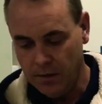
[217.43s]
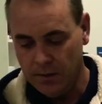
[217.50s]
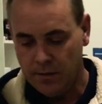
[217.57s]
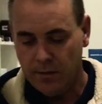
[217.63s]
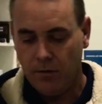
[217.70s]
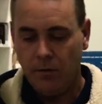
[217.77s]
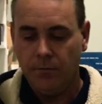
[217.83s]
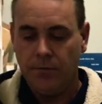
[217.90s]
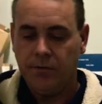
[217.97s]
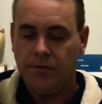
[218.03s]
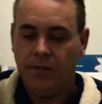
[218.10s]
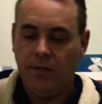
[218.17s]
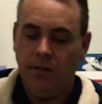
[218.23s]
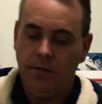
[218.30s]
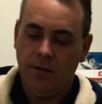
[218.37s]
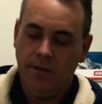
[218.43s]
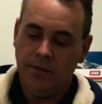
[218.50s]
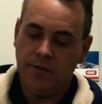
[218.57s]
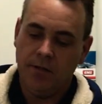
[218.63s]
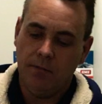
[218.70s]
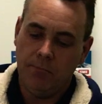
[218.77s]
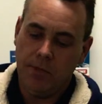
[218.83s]
Now obviously
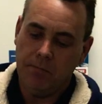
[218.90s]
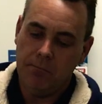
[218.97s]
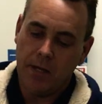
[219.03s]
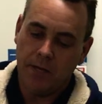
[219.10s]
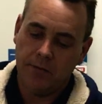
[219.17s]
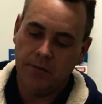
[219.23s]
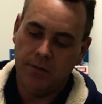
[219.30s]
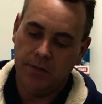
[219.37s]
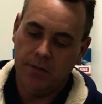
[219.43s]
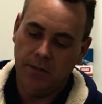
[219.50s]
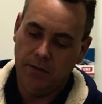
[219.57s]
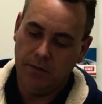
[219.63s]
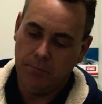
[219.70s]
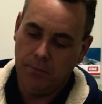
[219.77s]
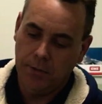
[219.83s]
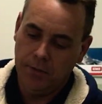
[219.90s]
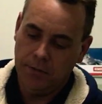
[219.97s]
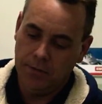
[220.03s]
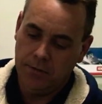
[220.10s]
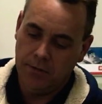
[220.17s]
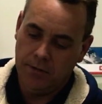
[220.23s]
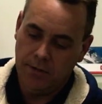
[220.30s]
these can be mounted in the boat.
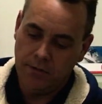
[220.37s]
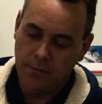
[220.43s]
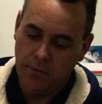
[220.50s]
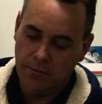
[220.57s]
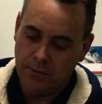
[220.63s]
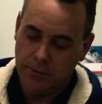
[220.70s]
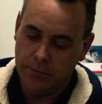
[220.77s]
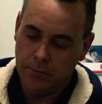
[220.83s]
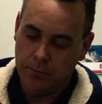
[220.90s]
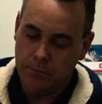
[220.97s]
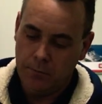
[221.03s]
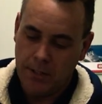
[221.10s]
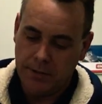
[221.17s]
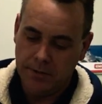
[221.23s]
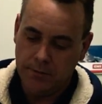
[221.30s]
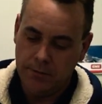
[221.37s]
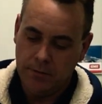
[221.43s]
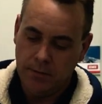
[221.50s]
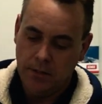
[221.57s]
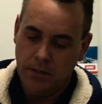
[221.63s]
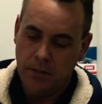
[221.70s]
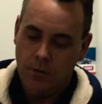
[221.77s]
They do have a little button.
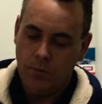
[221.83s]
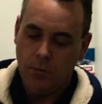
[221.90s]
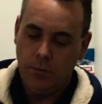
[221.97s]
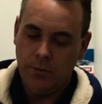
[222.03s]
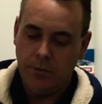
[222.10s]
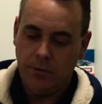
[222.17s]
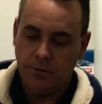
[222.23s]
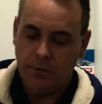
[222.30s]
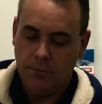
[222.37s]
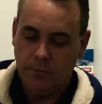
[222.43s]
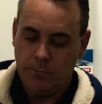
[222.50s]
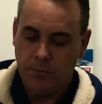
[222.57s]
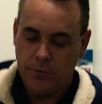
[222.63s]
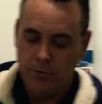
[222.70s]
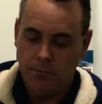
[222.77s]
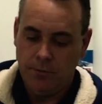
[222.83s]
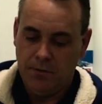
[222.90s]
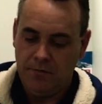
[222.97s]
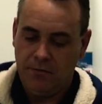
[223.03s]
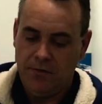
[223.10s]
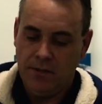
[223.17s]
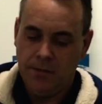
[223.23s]
All you got to do is push it with
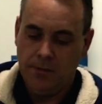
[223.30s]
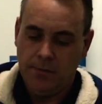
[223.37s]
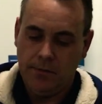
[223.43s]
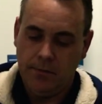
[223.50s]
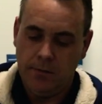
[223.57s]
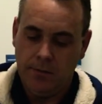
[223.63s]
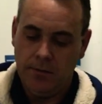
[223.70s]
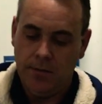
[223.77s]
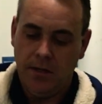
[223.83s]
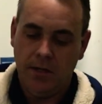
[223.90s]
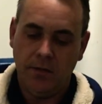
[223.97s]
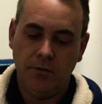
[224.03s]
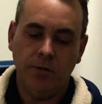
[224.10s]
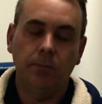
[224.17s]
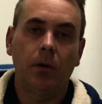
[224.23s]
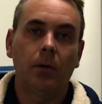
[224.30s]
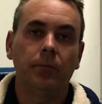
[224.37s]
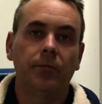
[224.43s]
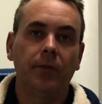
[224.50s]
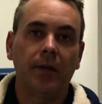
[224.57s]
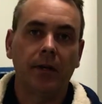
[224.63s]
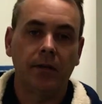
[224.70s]
your fingers and she
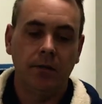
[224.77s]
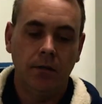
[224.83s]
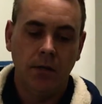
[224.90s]
pops out.